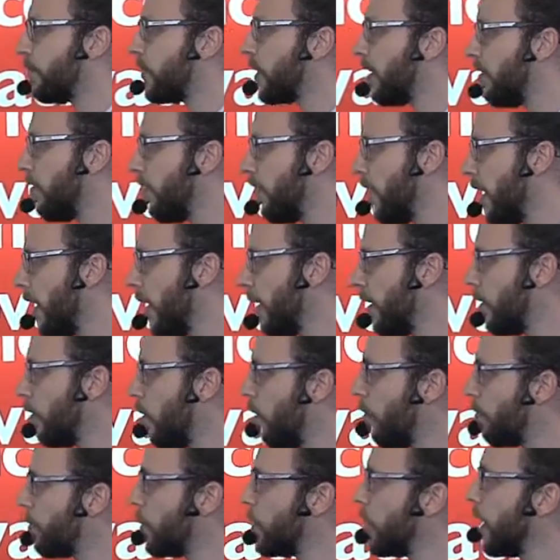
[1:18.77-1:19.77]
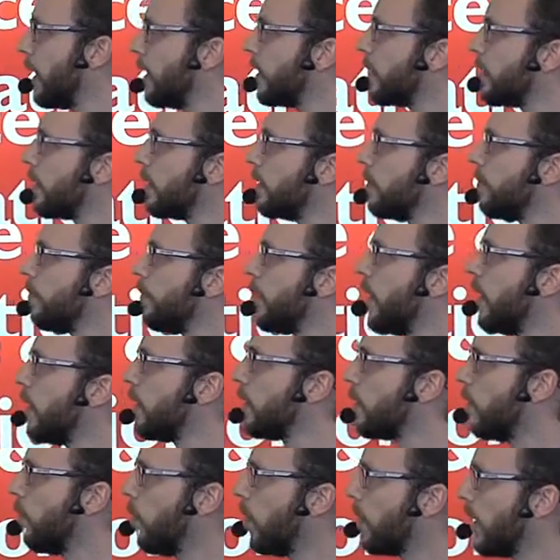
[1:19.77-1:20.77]
defined objects.
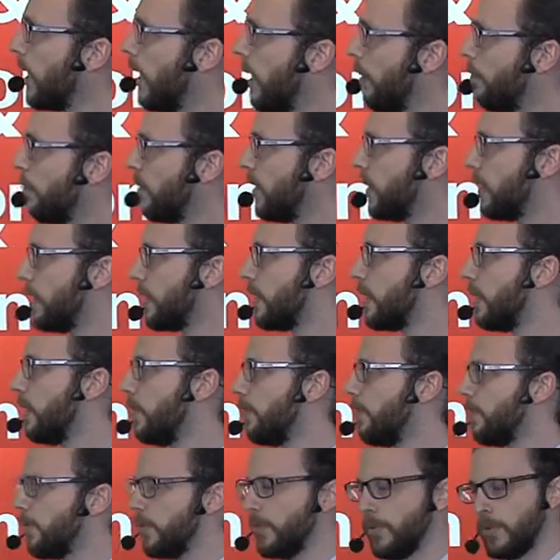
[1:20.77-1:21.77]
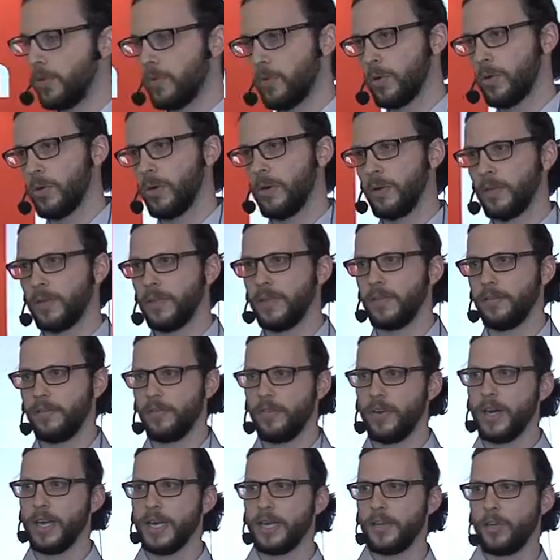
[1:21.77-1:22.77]
So what happens if your
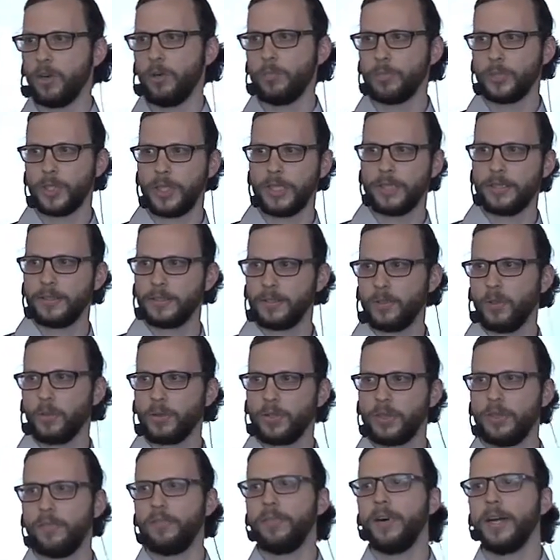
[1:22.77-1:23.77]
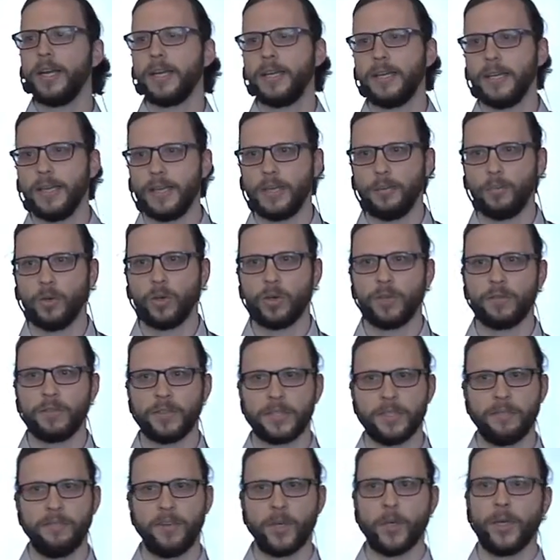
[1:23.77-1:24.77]
defined object is not defined anymore? If
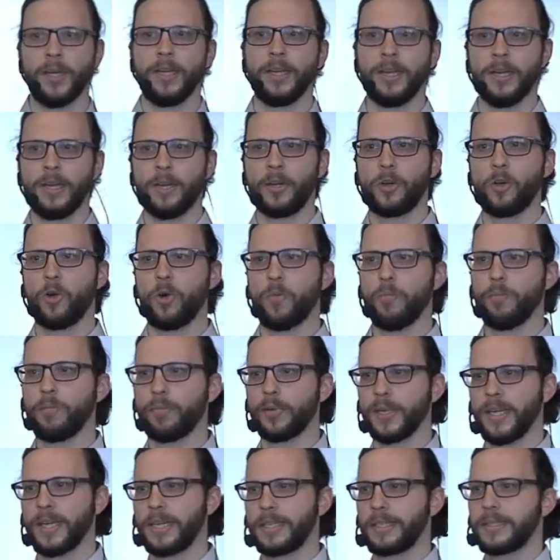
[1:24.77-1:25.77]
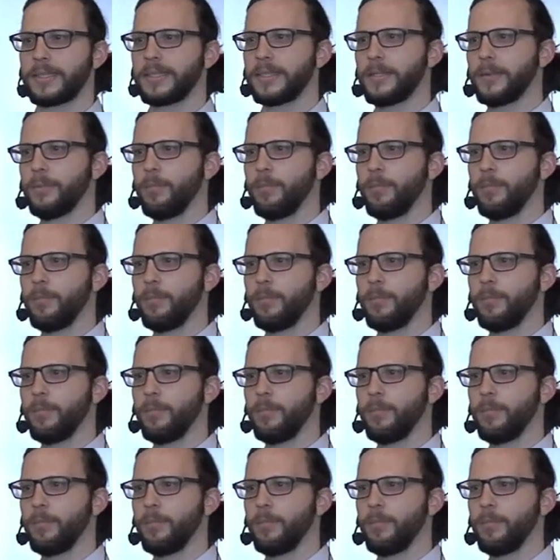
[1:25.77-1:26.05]
it's a very complex